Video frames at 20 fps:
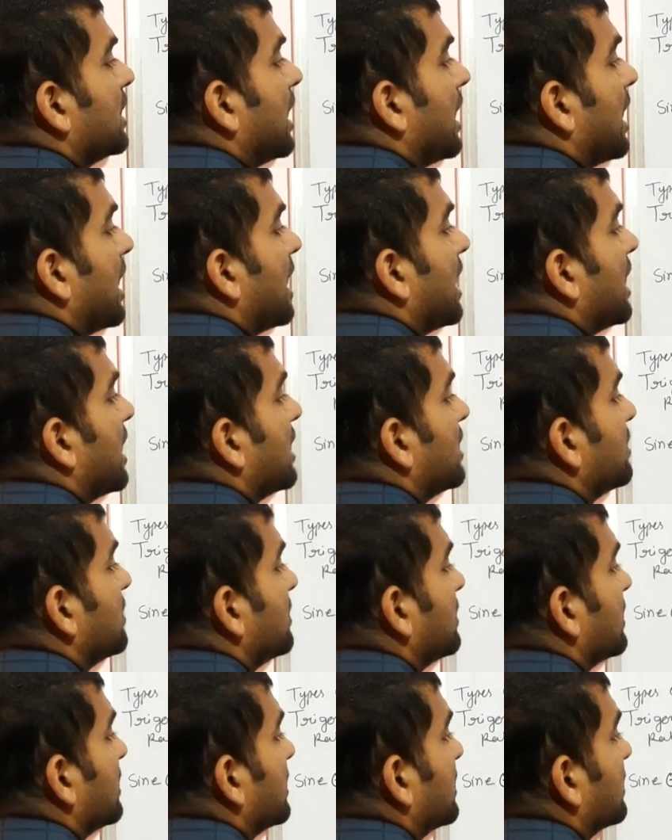
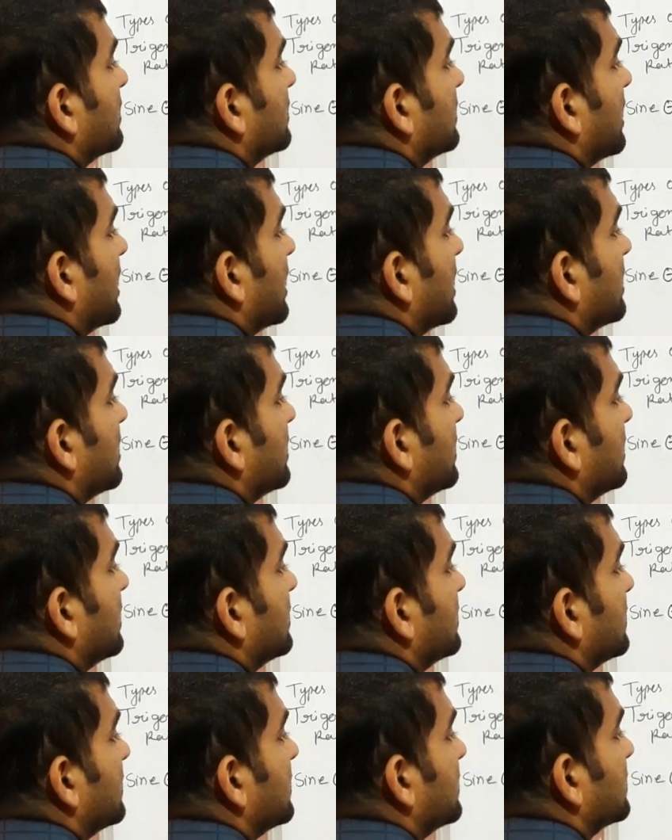And then
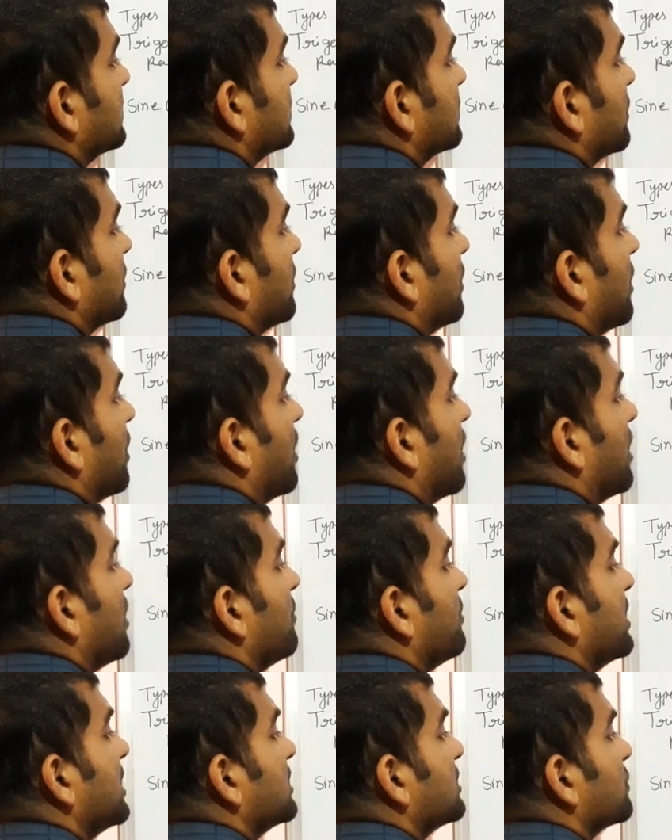it is
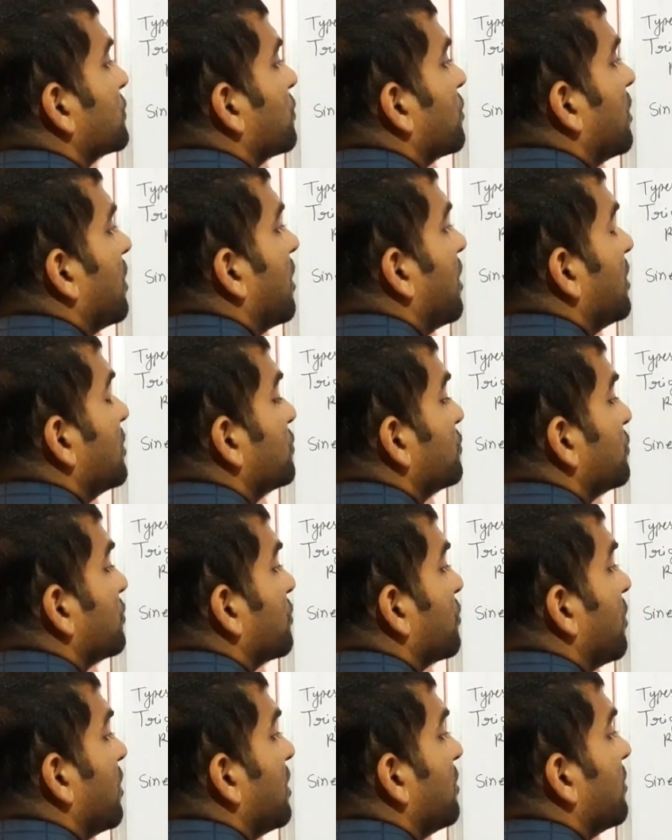always also
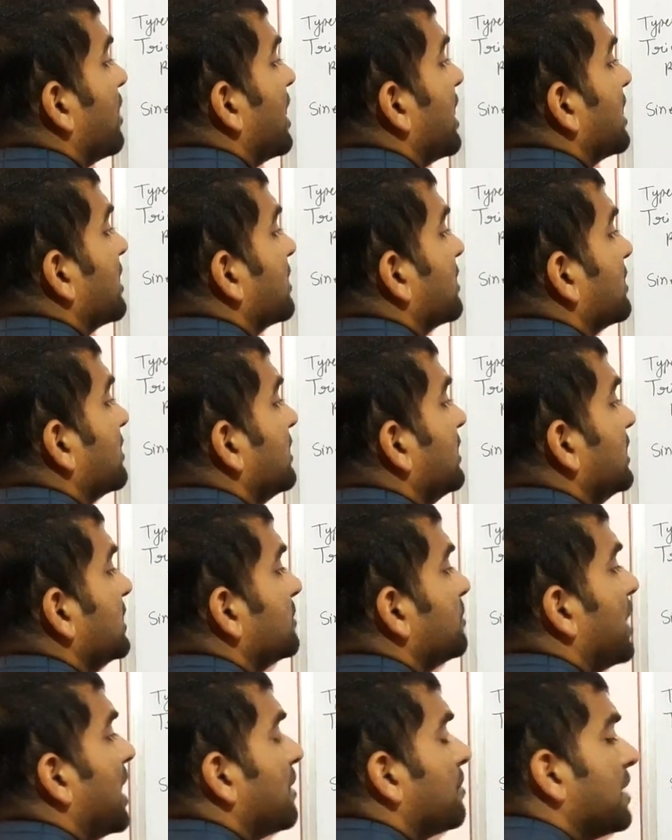called what? This
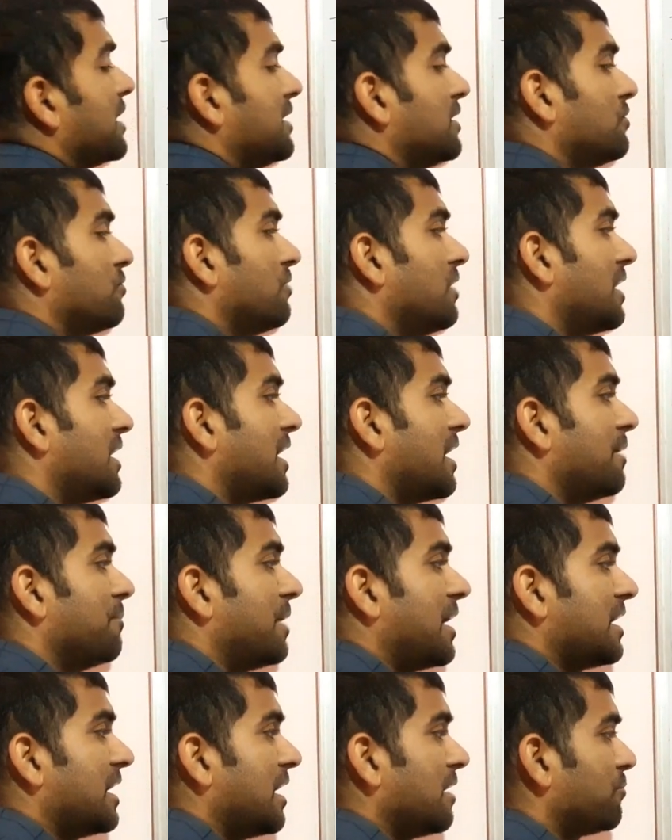perpendicular
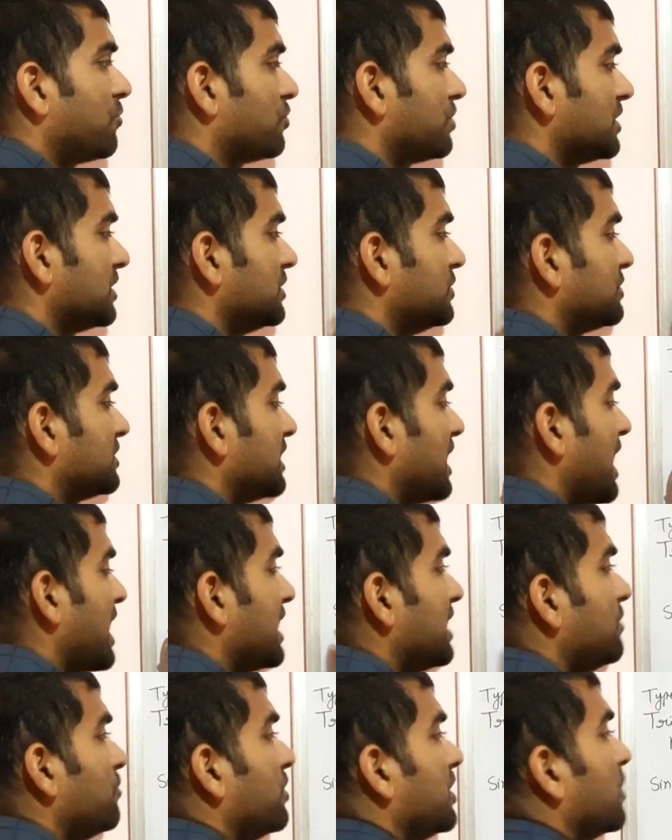by hypotenuse
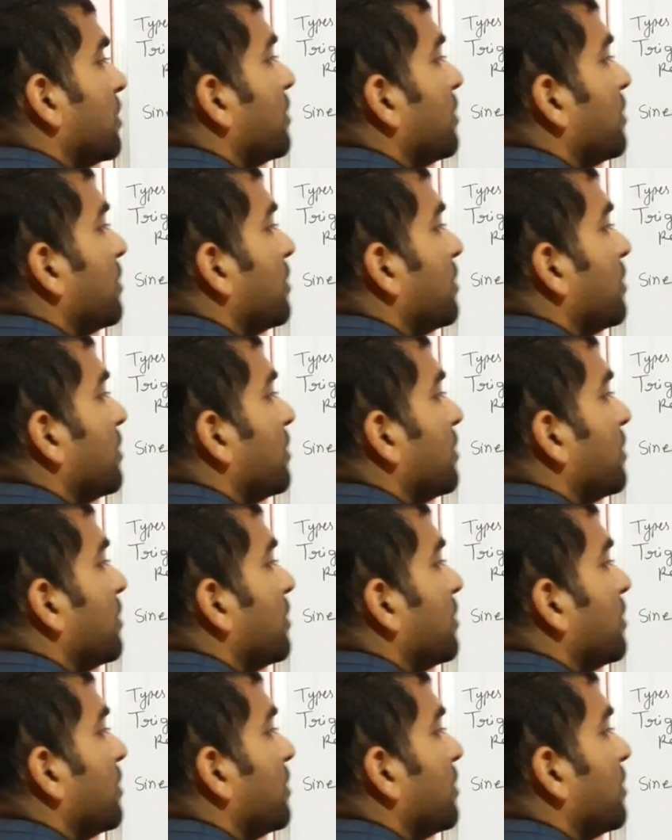sine, we